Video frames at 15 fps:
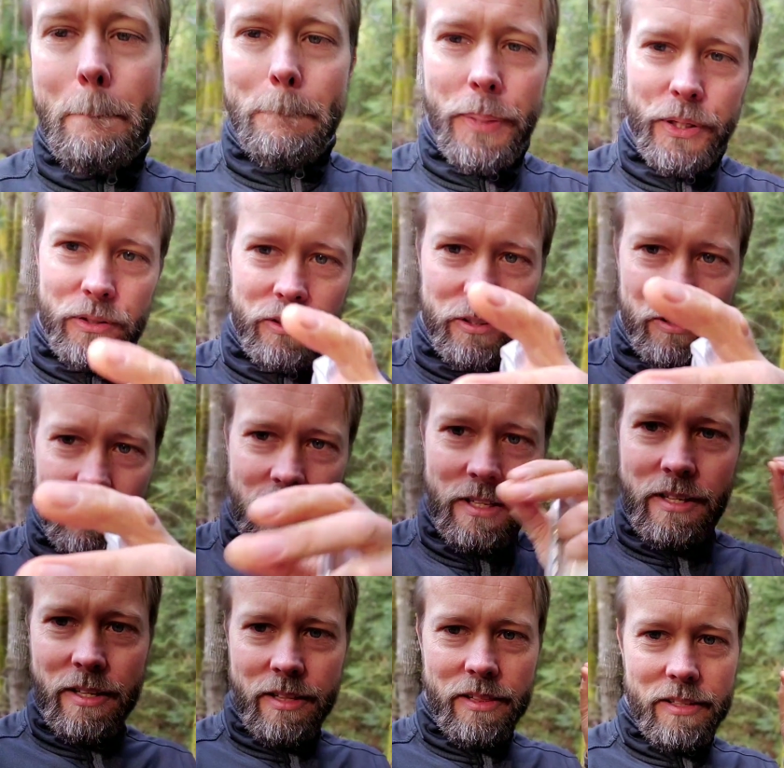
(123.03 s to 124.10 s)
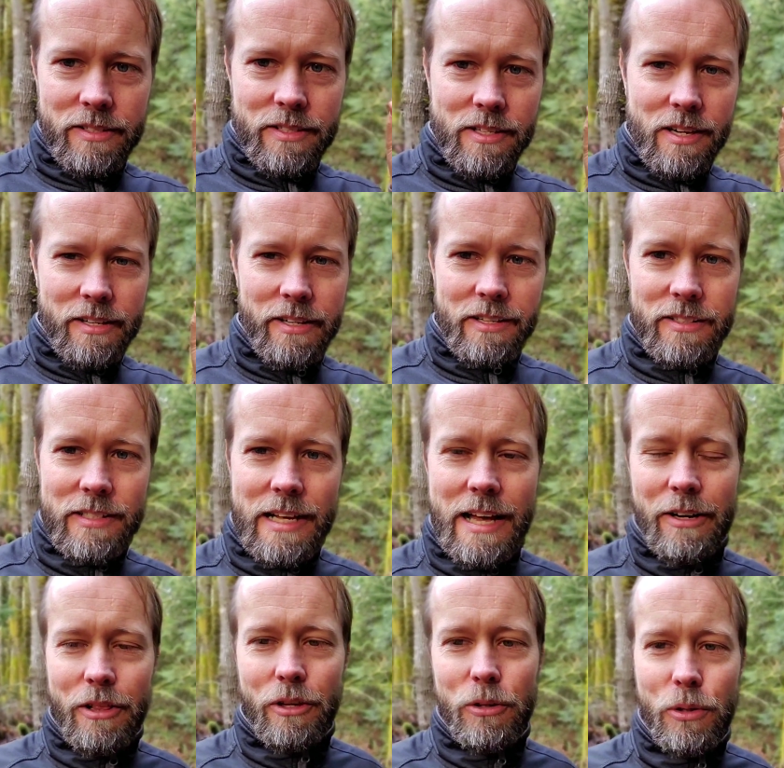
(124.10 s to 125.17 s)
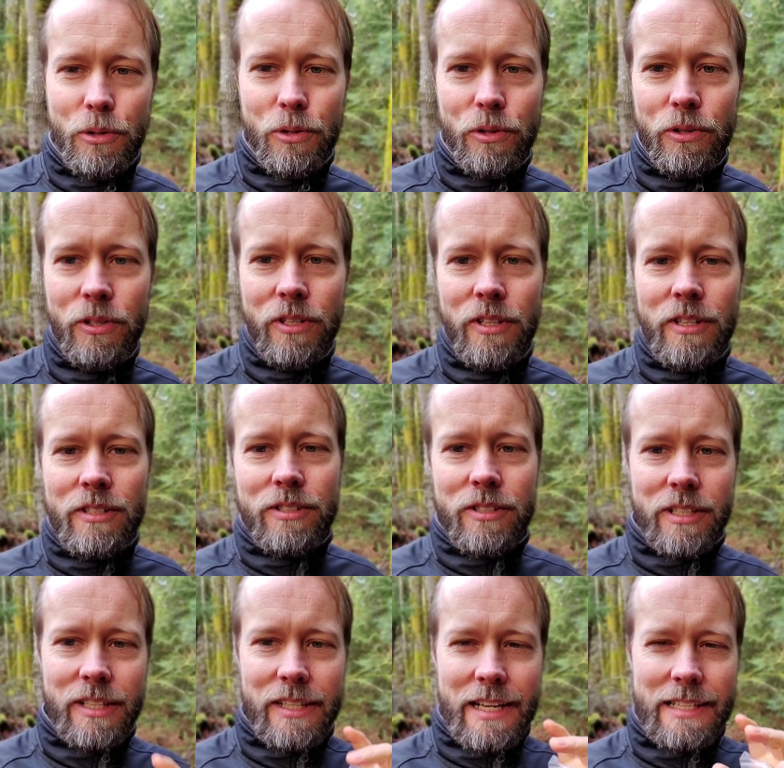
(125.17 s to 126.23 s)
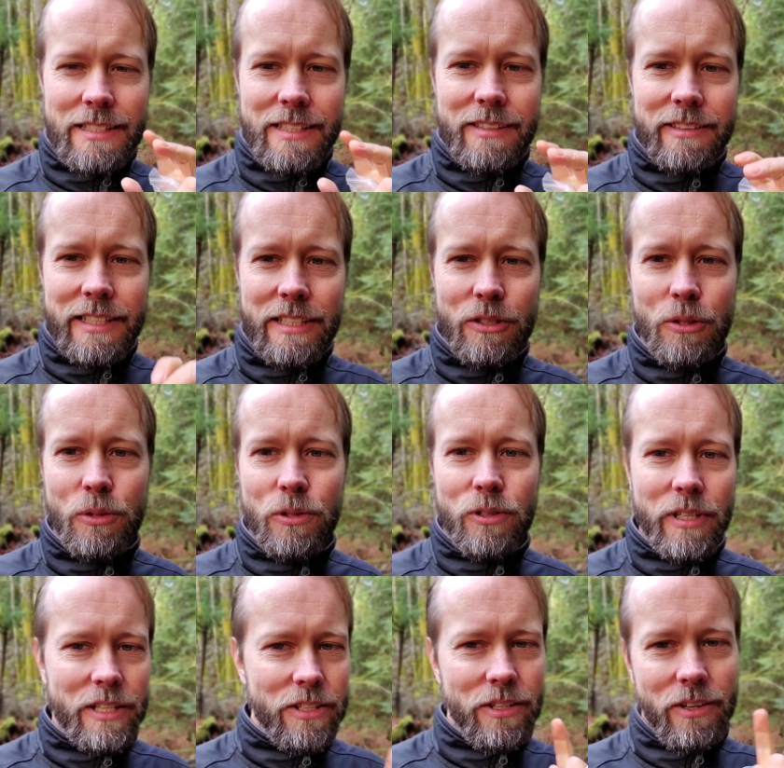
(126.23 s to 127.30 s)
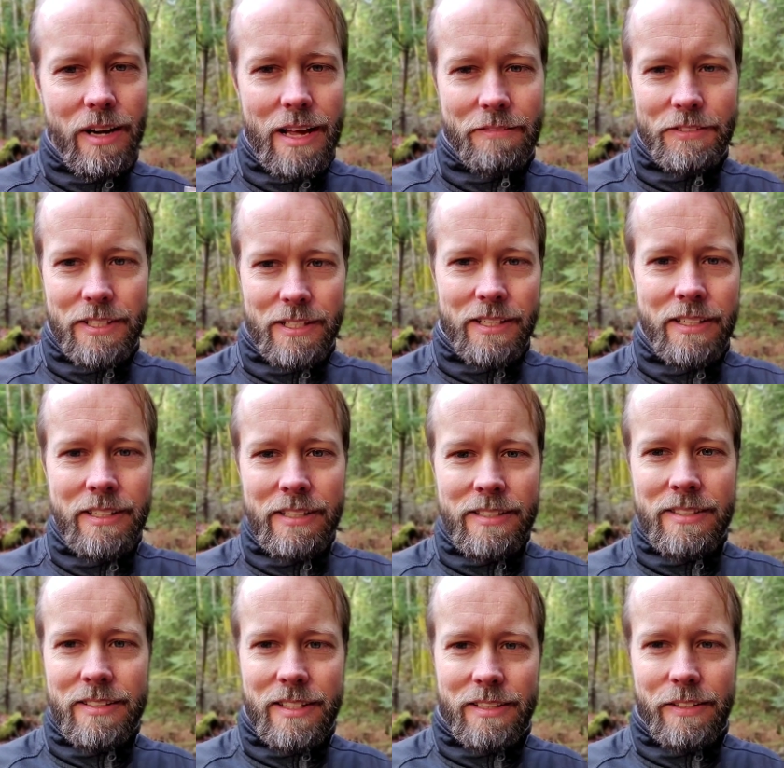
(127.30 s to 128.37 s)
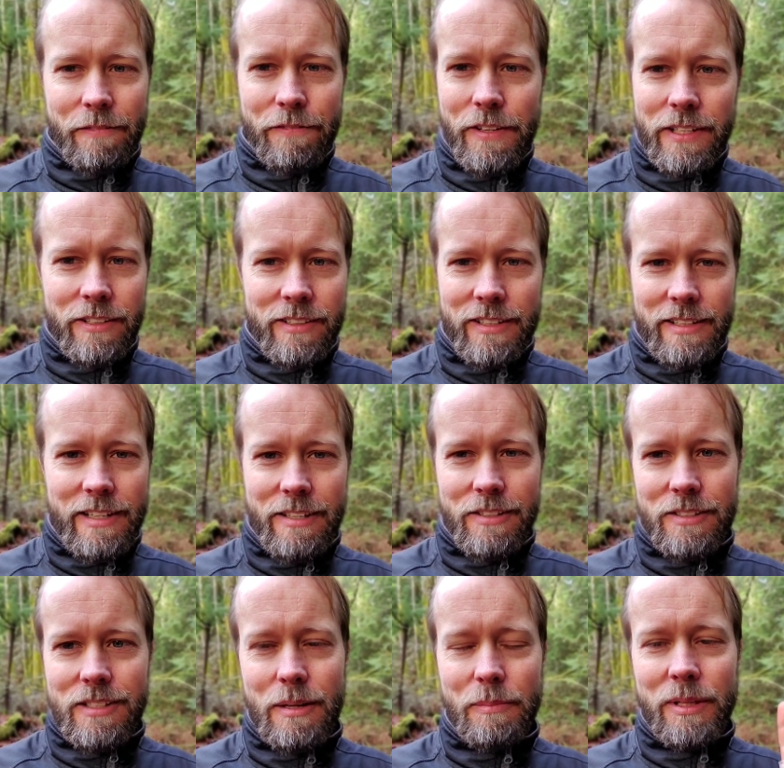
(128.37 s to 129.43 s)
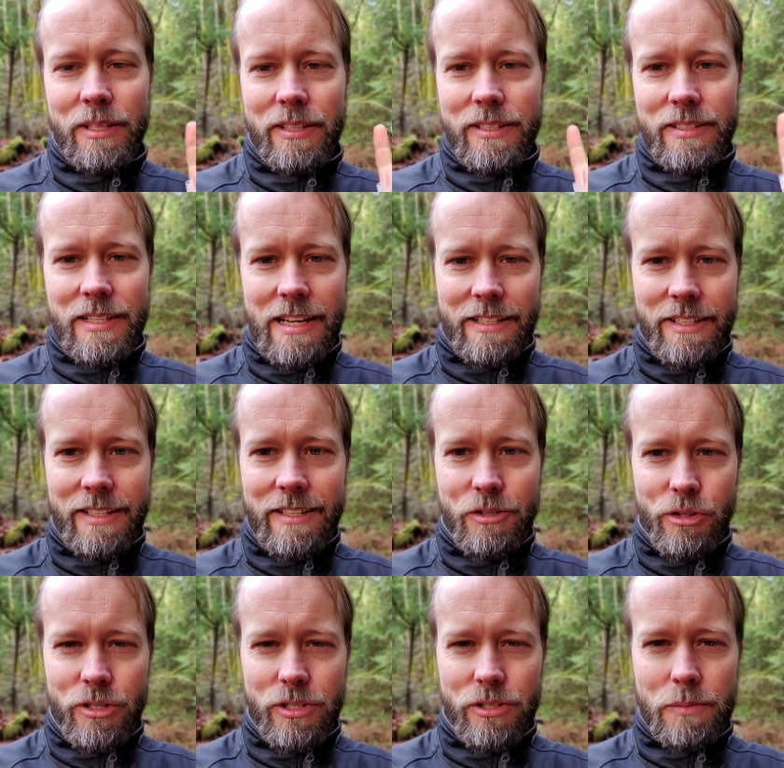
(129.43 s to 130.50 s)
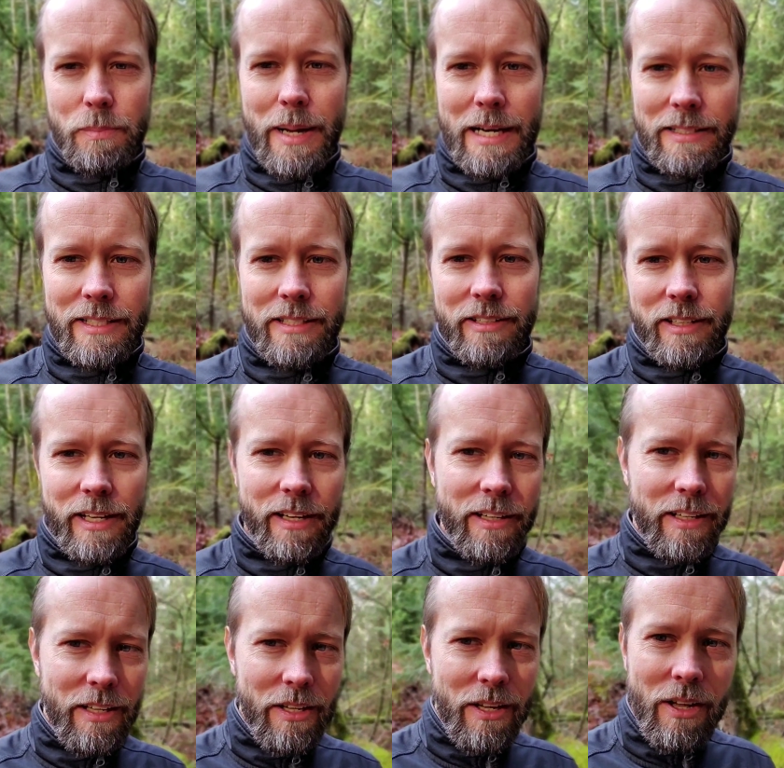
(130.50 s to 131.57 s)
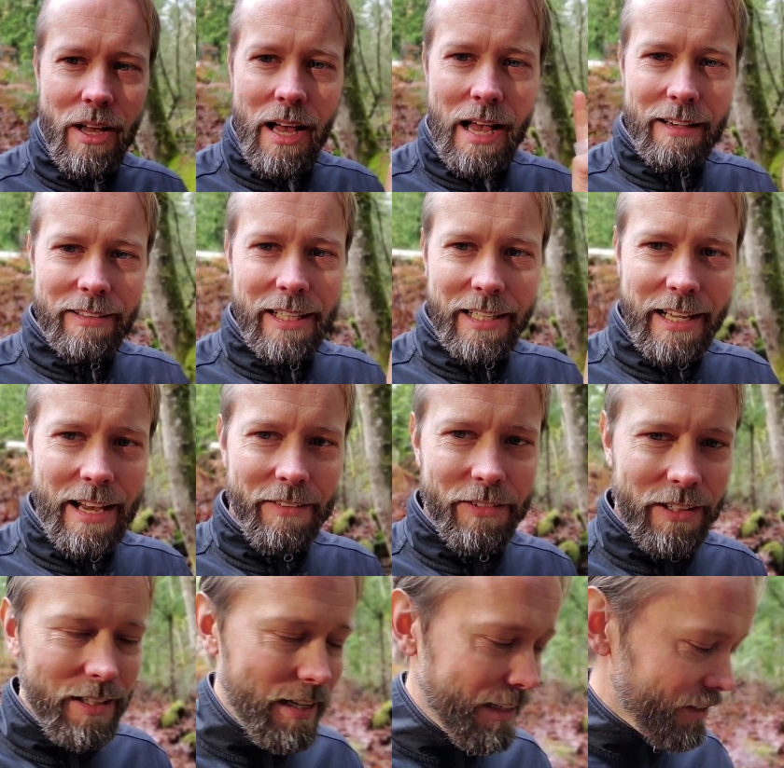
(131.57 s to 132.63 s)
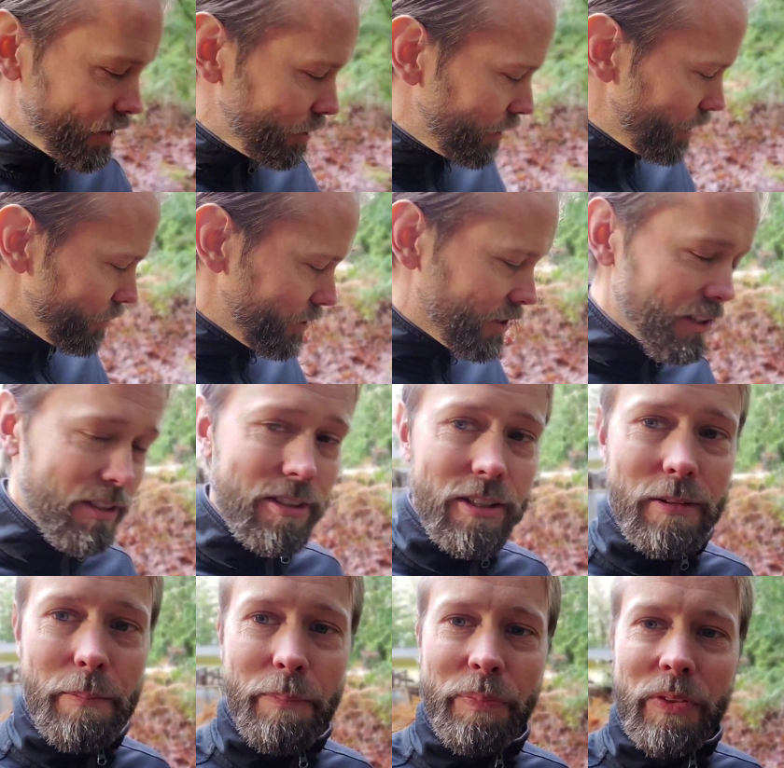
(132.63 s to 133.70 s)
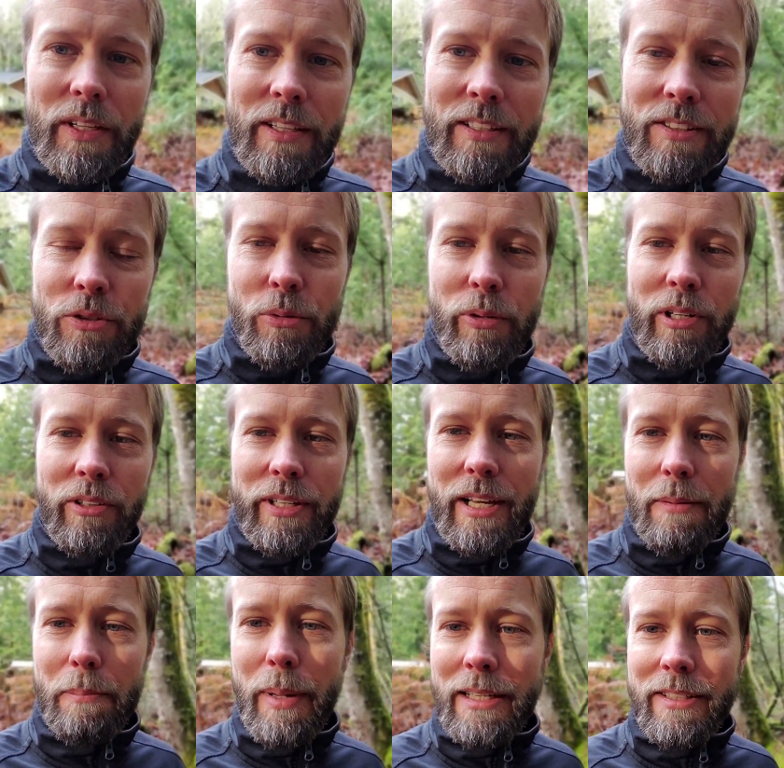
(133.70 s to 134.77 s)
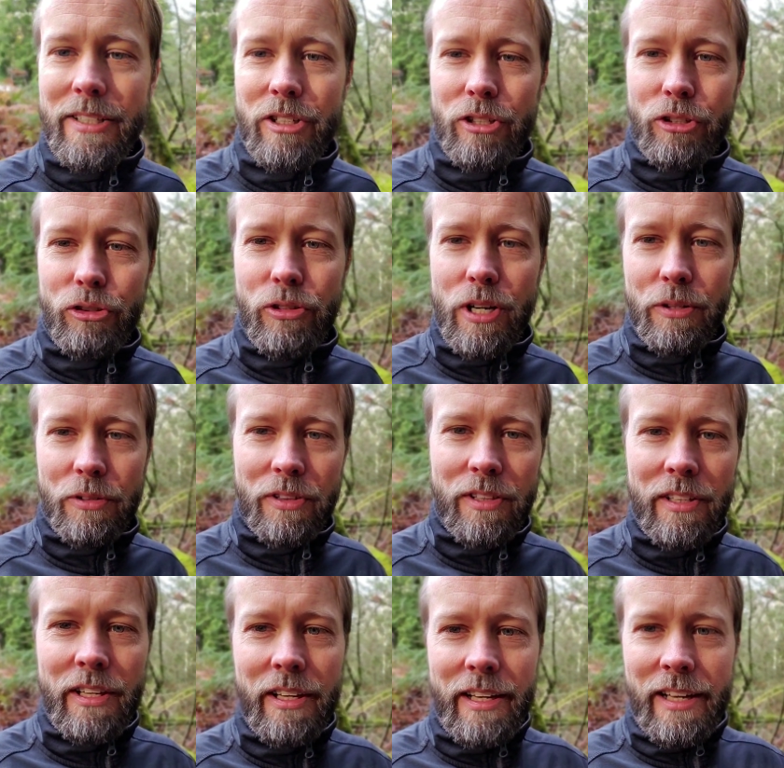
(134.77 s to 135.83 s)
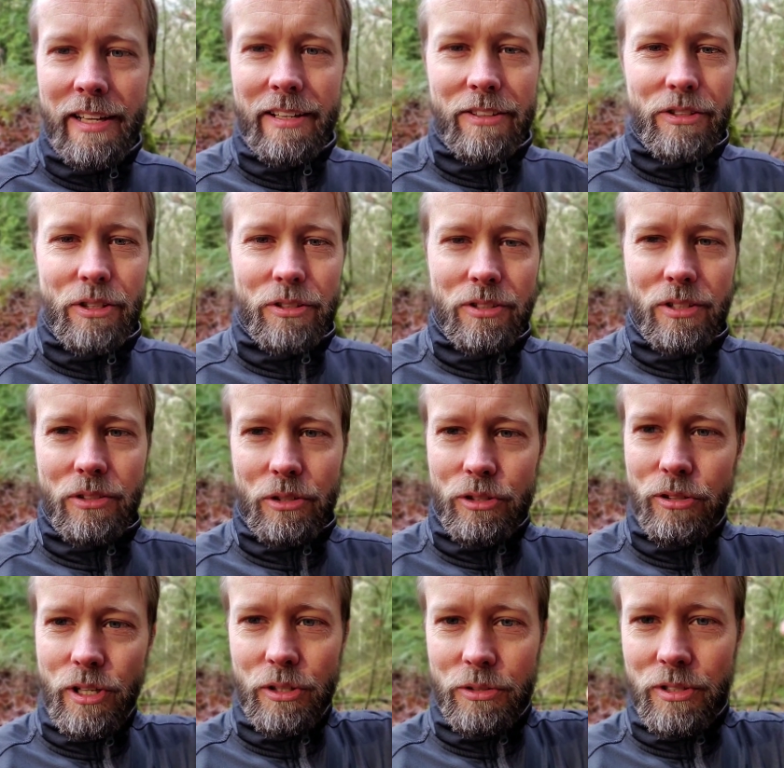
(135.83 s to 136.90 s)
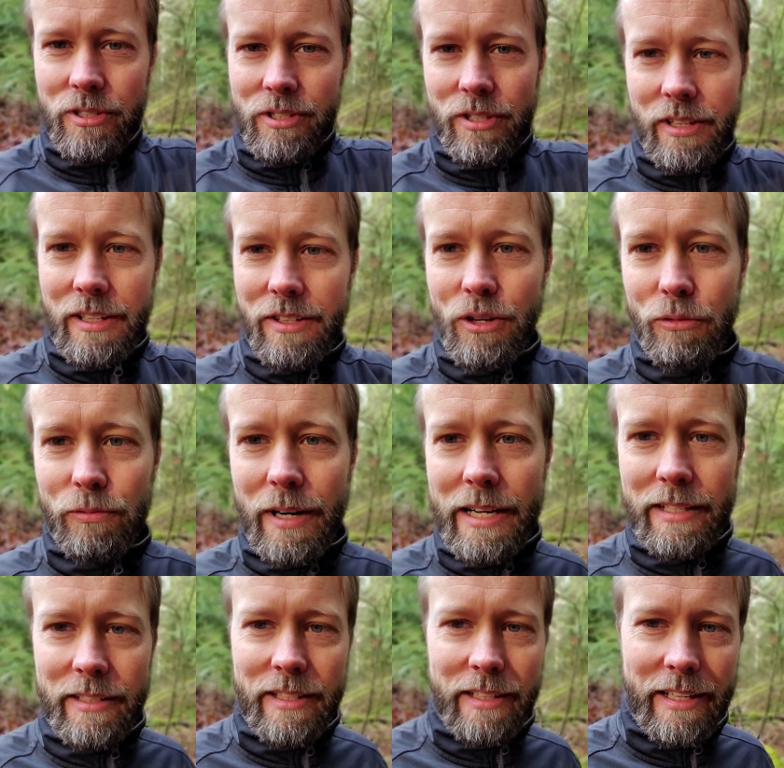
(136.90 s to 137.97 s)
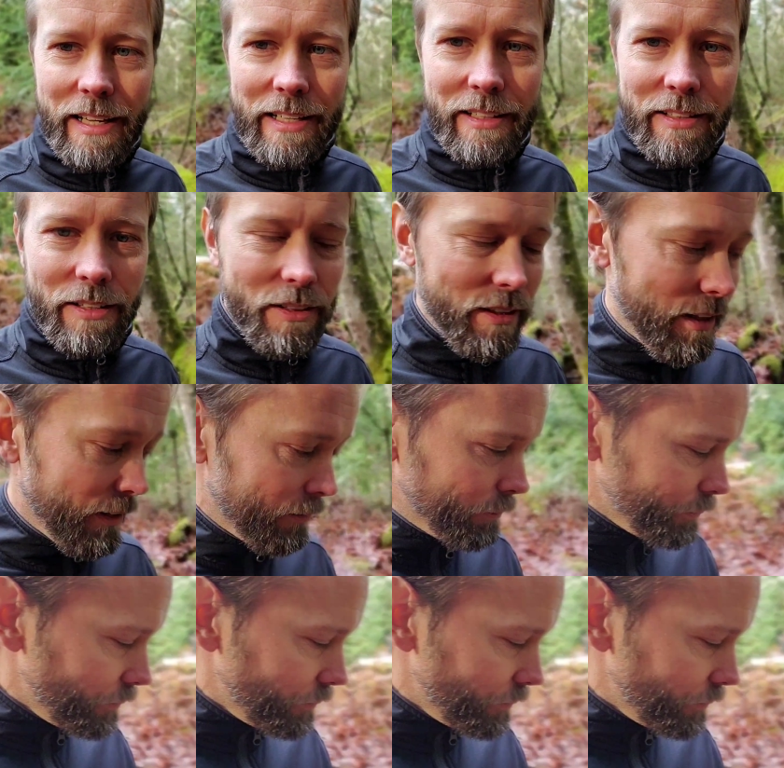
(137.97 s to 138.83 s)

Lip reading: pull the sawdust out of the hole so you get a nice clean hole and you don't have to stick your finger in there or something because that could introduce bacteria. I like having a nice closed system so we don't get bacterial growth, and it's also closed so that no rain can get in the thing.